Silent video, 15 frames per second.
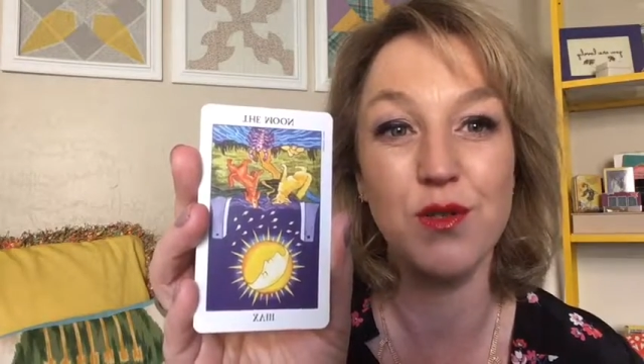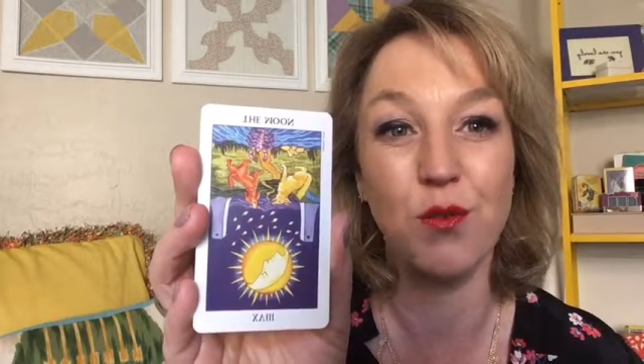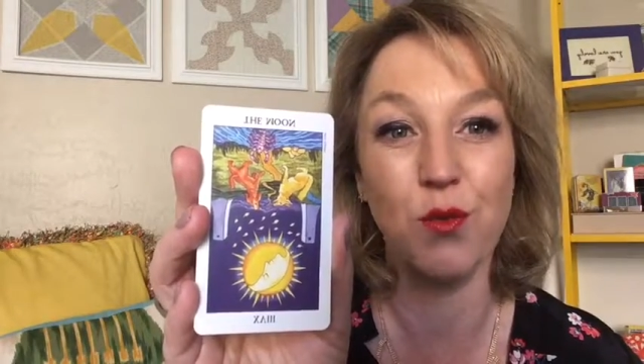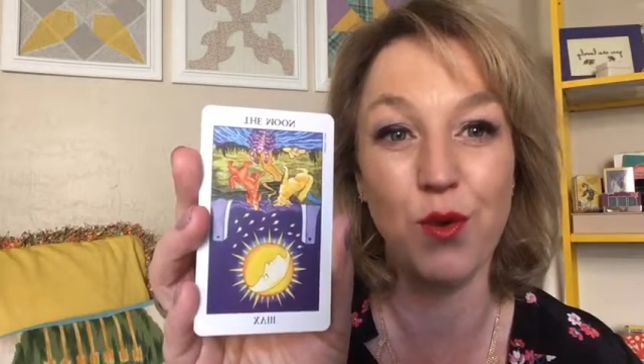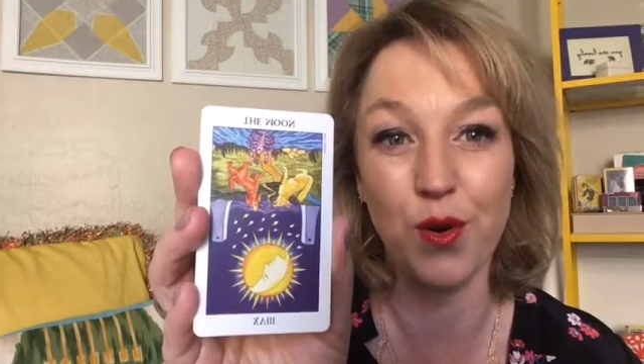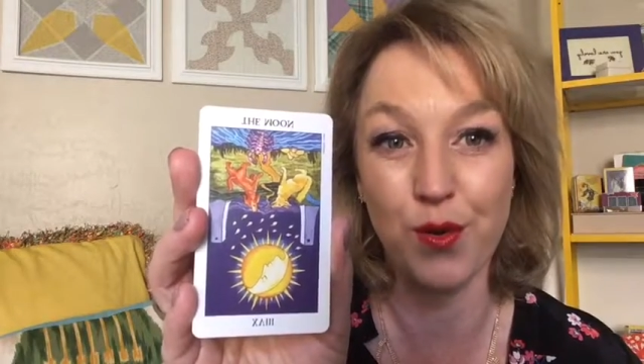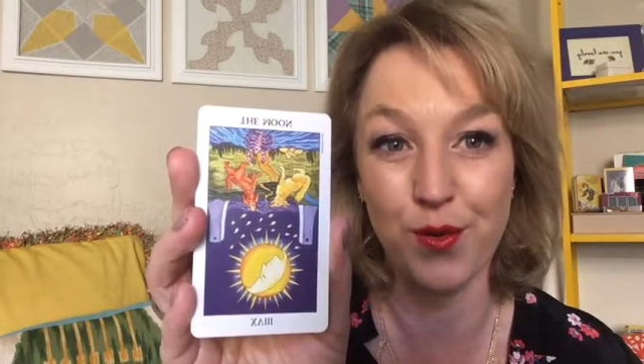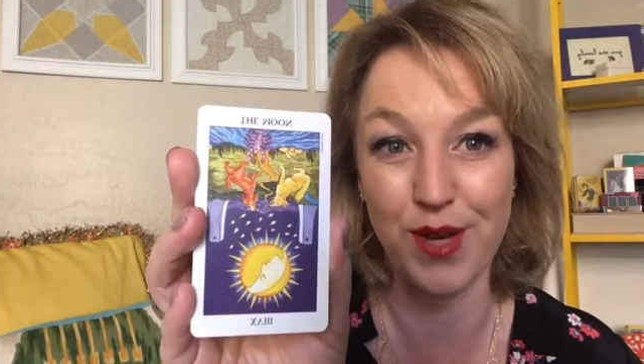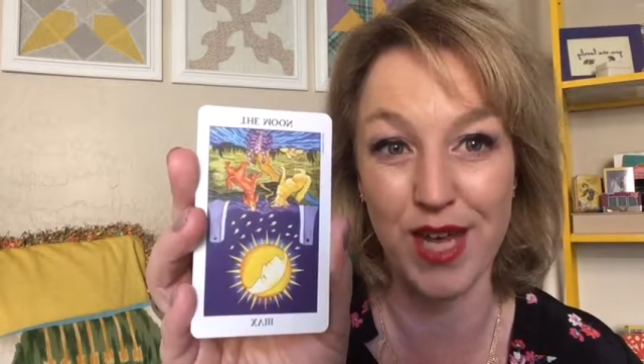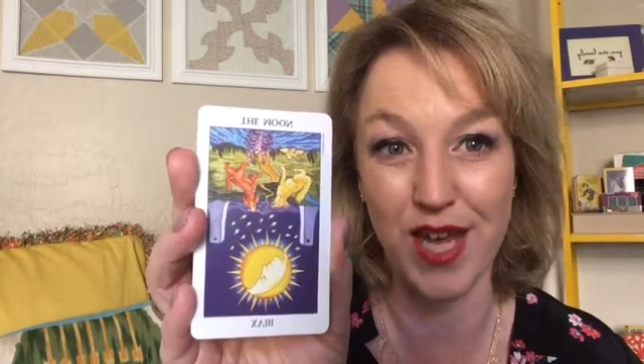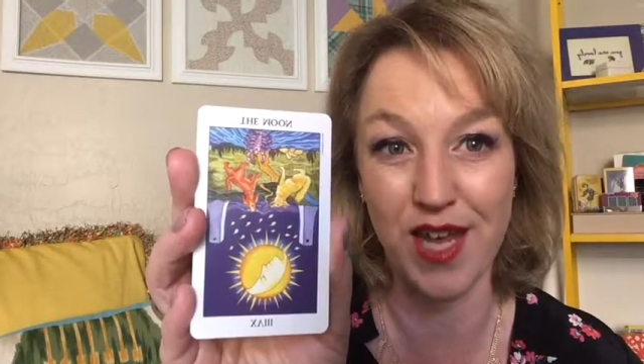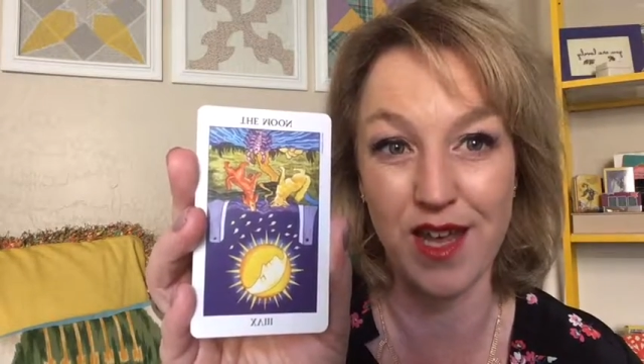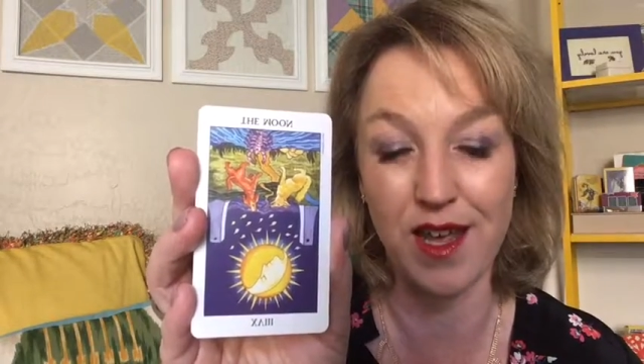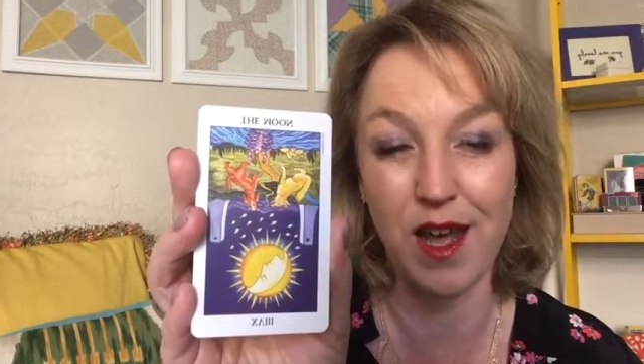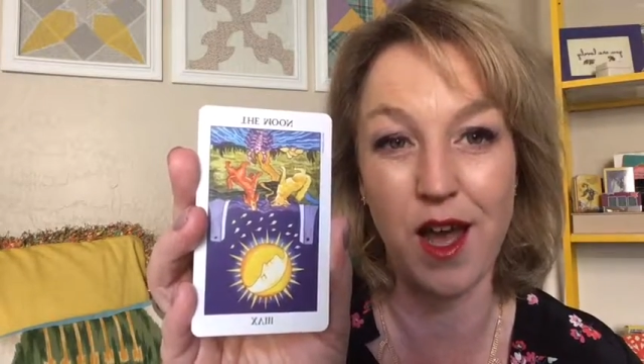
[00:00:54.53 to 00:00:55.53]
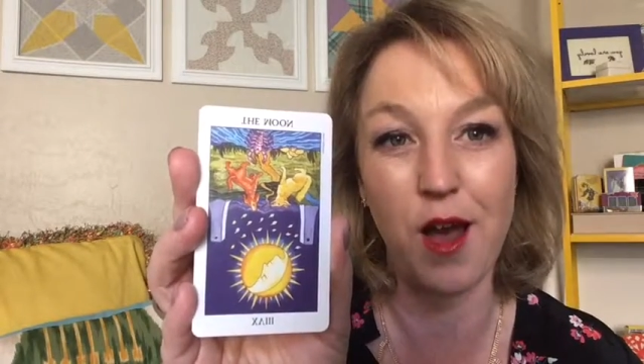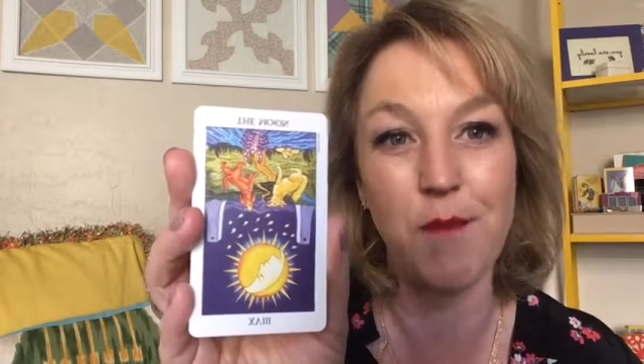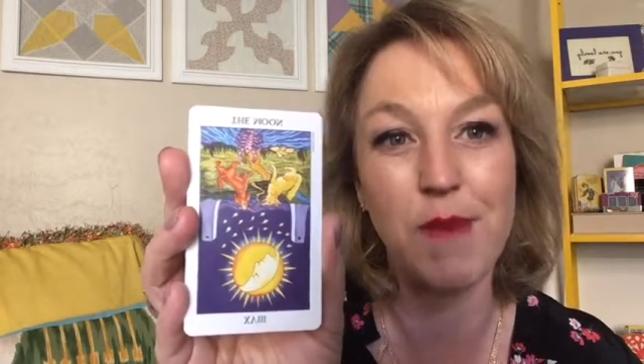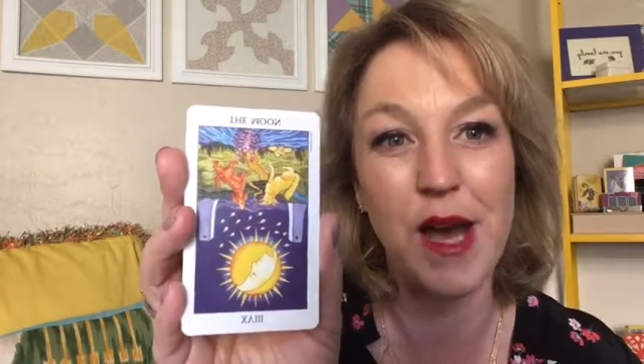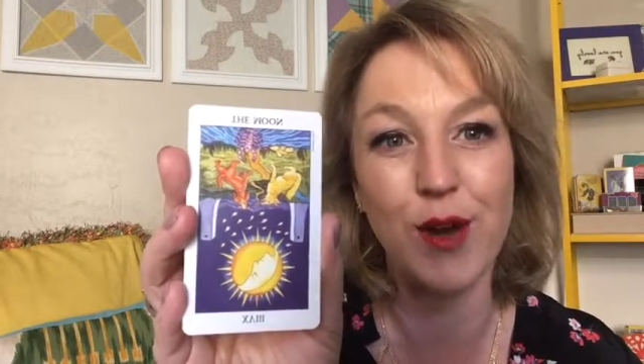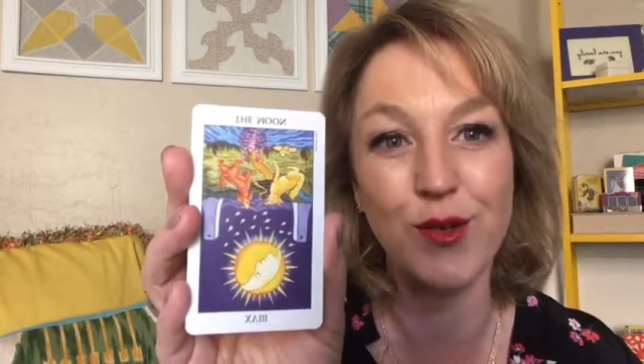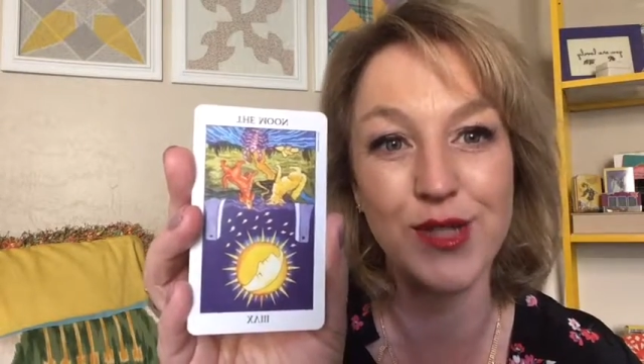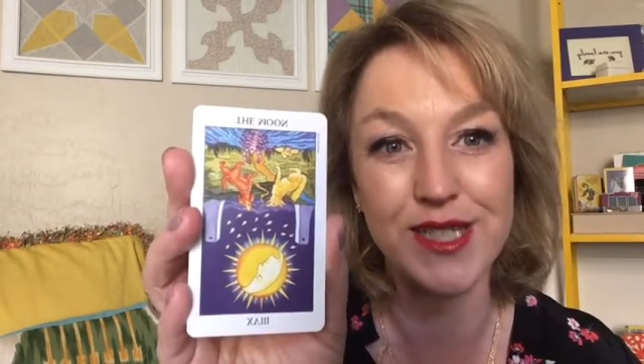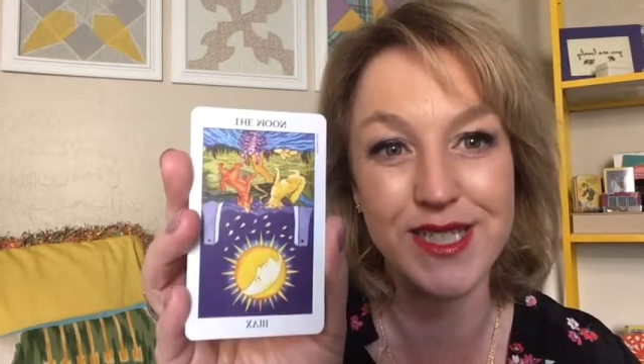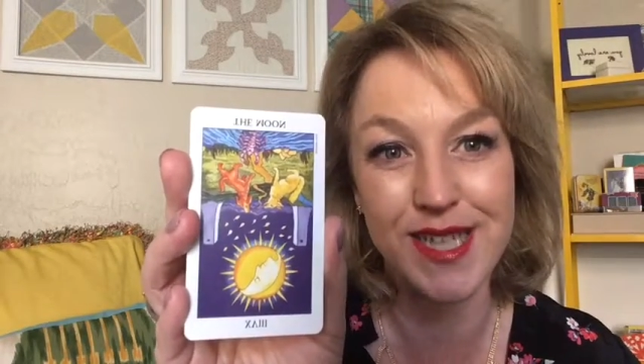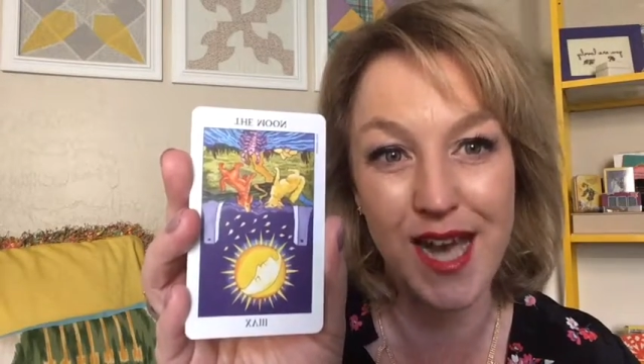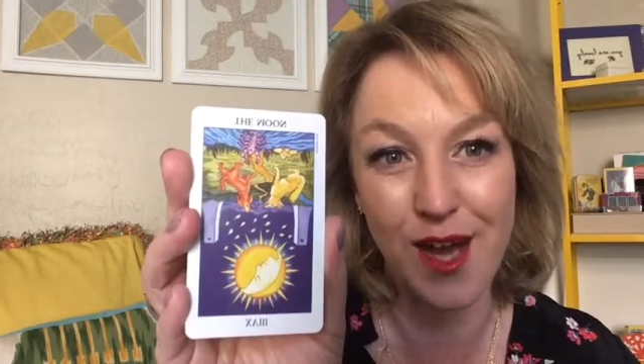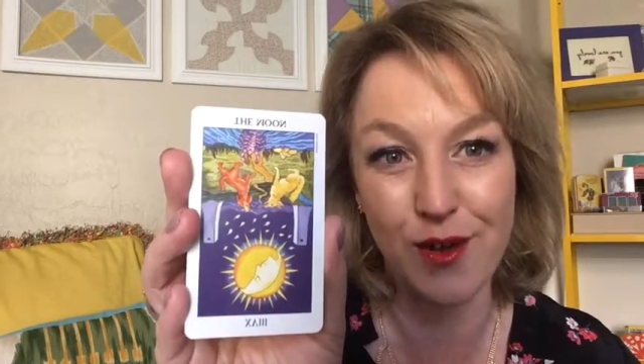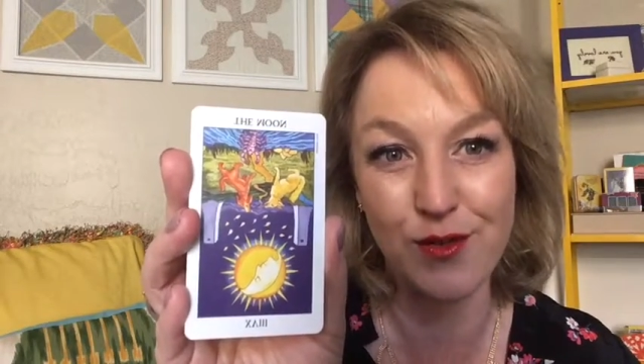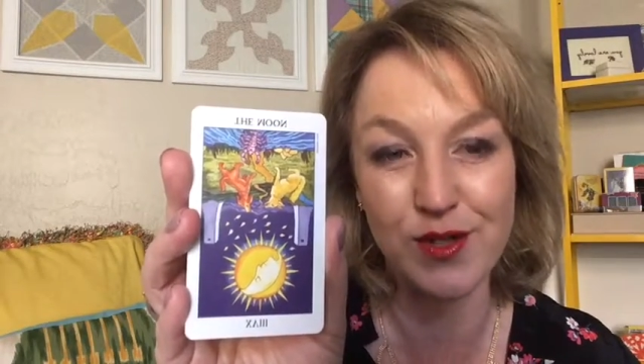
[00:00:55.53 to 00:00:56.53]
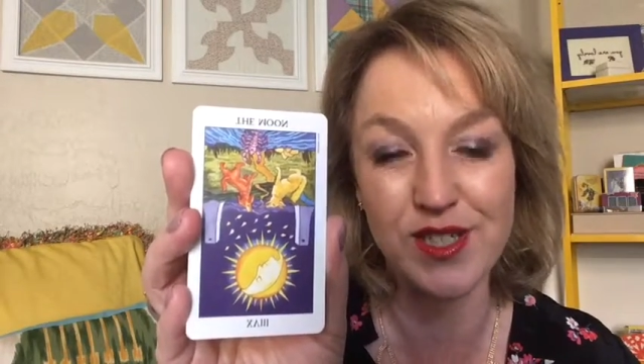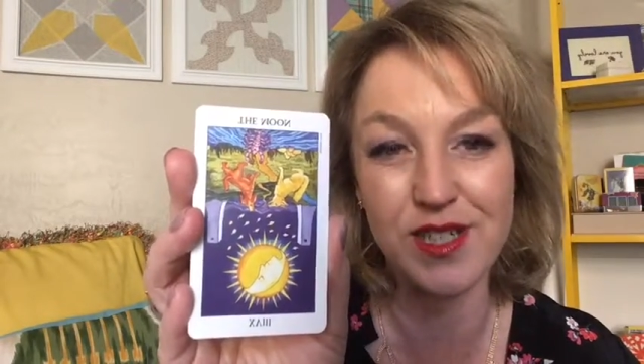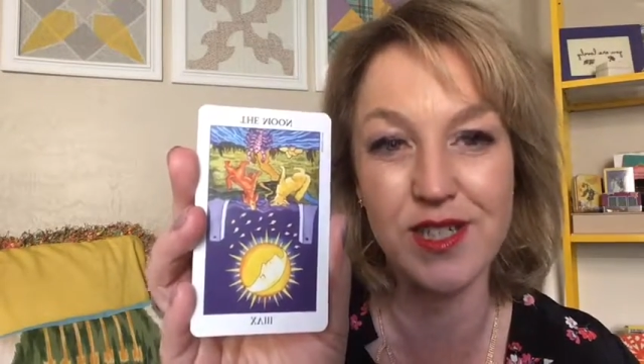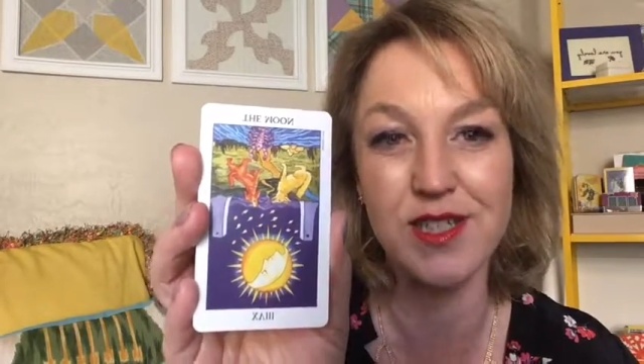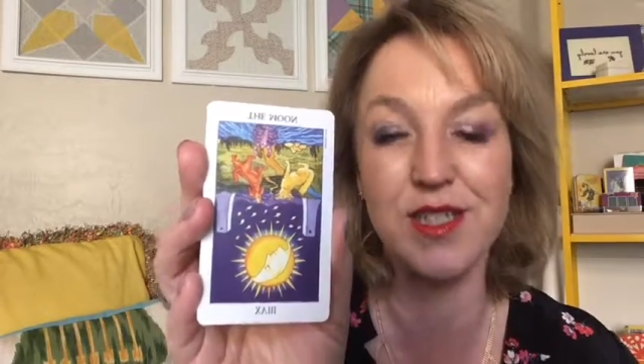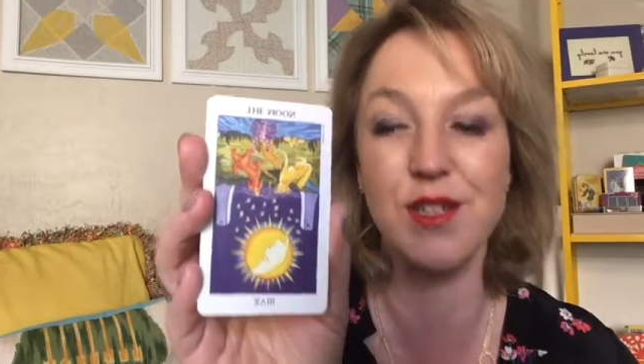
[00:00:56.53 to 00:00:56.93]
worry about doubt.